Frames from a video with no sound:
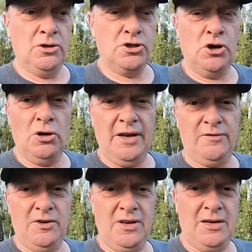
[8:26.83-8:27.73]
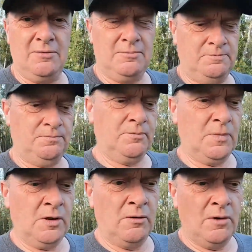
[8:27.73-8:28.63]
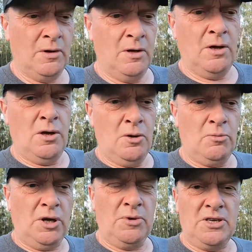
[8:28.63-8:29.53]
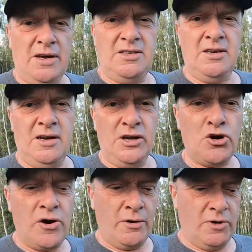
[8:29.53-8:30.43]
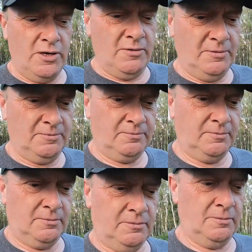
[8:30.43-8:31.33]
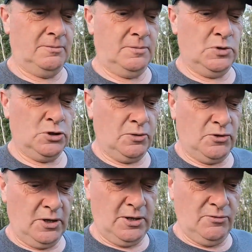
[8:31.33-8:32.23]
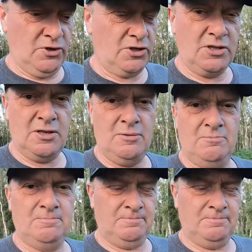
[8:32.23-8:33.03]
Shortly after that, baby's head started crowning, so we're thinking, this is it.